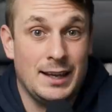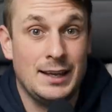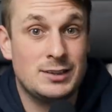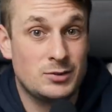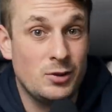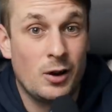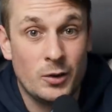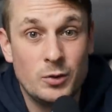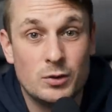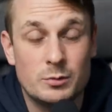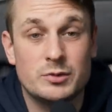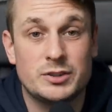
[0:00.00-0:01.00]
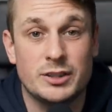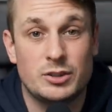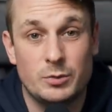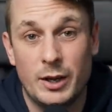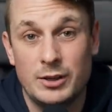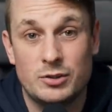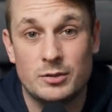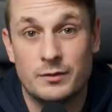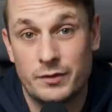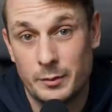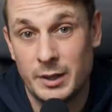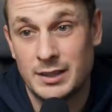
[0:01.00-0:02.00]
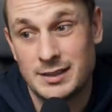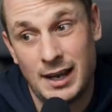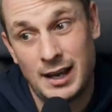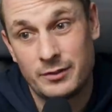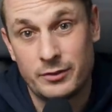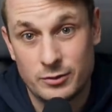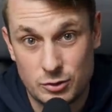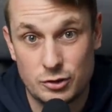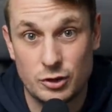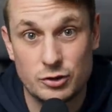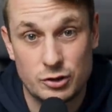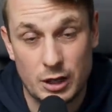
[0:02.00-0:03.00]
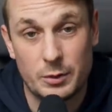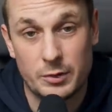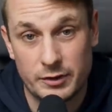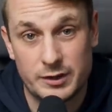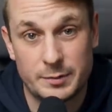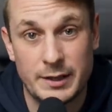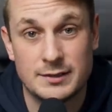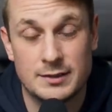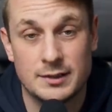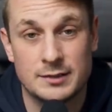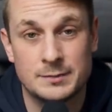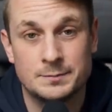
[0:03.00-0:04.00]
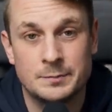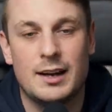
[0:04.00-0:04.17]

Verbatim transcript: it's not a normal situation for me to have such lower expenses.